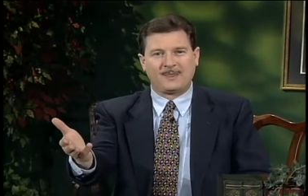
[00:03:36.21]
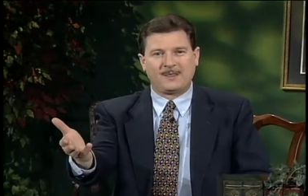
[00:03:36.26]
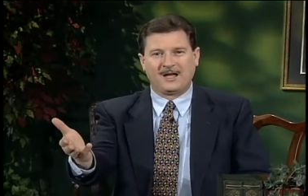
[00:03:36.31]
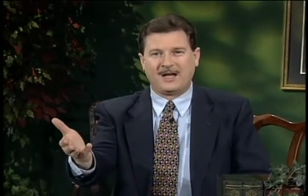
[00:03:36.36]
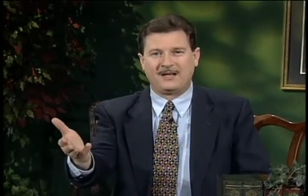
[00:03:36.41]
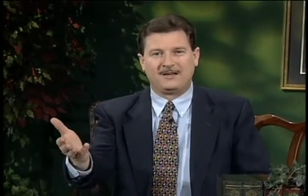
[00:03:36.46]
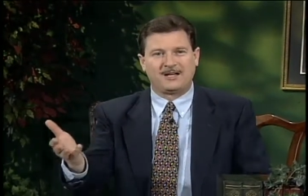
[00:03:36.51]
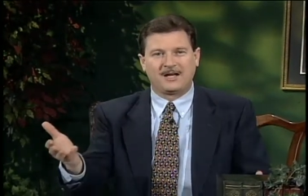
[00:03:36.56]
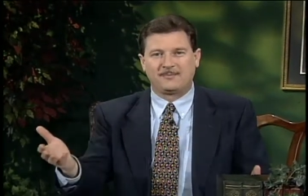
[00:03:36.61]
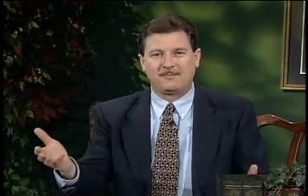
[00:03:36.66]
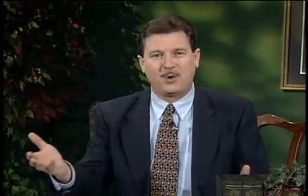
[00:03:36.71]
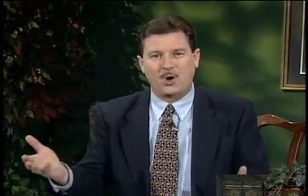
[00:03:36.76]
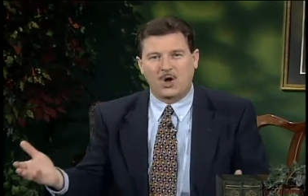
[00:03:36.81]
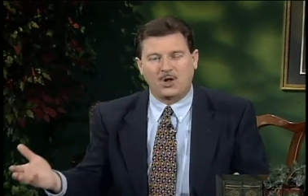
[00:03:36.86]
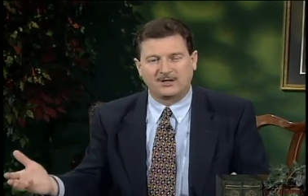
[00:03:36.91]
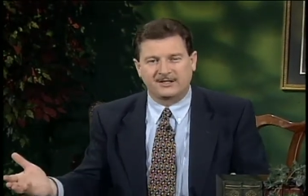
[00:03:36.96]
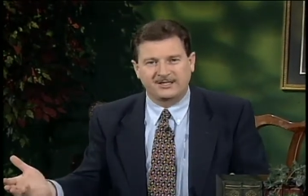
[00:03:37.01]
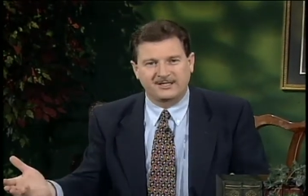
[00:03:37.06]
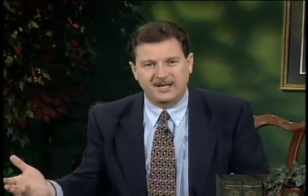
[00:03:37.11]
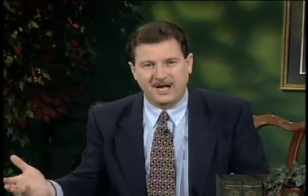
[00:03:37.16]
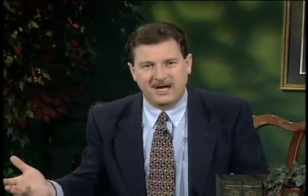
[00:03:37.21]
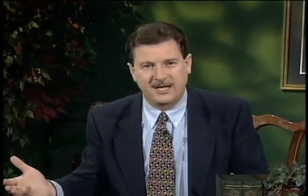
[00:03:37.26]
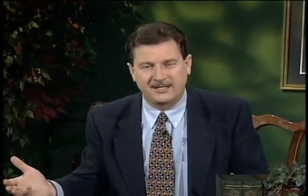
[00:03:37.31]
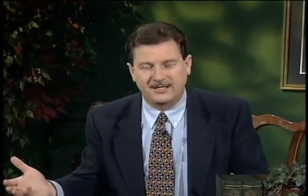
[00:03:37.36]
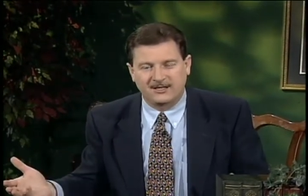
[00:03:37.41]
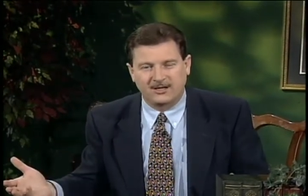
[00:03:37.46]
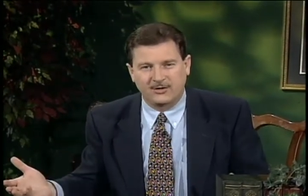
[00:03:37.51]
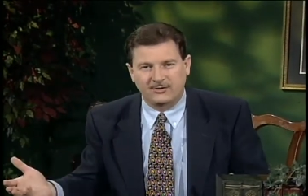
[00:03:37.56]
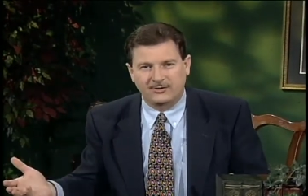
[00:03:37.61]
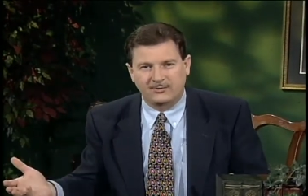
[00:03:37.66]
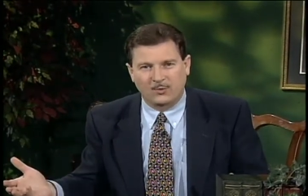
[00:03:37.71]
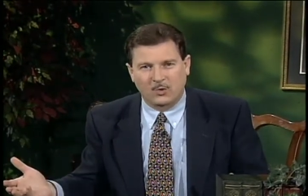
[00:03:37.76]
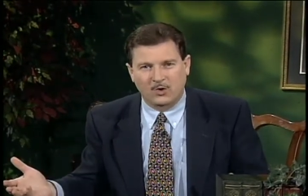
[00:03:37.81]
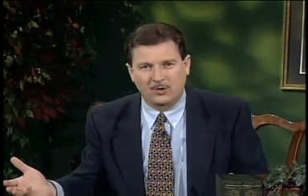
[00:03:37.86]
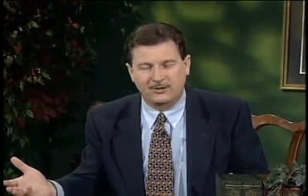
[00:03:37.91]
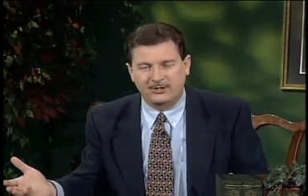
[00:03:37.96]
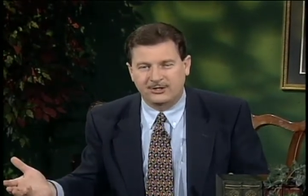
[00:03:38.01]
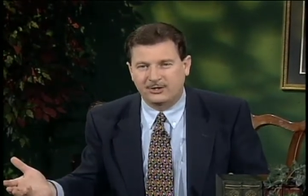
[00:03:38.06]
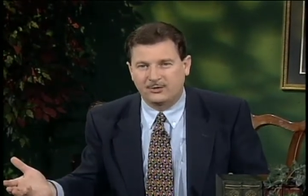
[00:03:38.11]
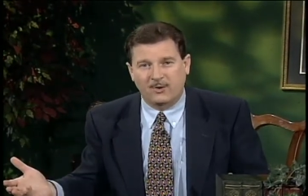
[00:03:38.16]
And yet, Paul assigns those
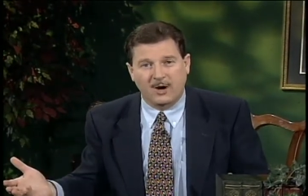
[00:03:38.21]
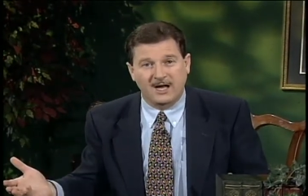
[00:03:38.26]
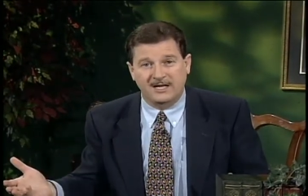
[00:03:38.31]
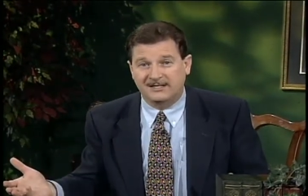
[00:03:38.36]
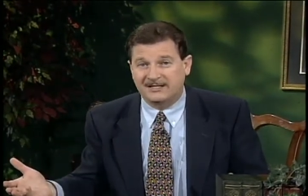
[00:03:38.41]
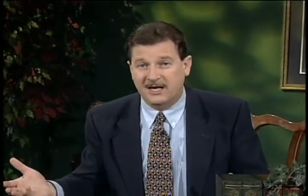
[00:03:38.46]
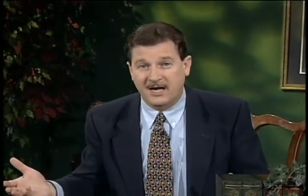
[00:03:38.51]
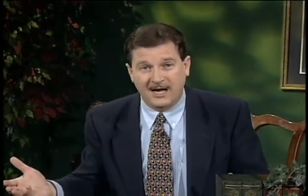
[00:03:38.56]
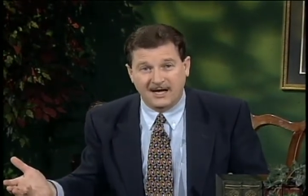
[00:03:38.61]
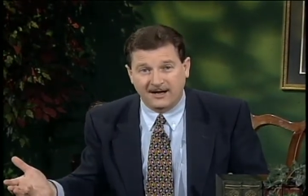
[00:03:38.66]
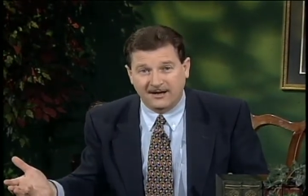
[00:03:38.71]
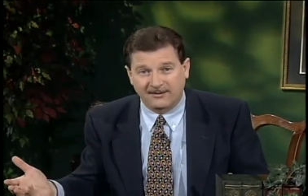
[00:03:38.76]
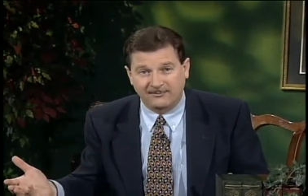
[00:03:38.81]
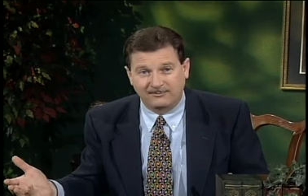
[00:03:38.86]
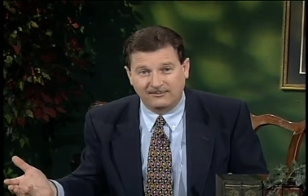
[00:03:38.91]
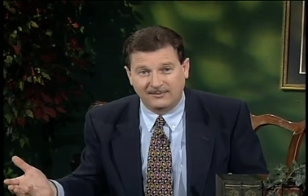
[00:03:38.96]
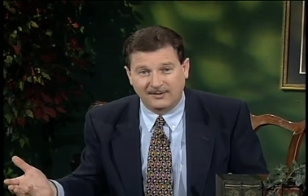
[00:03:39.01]
words to Isaiah.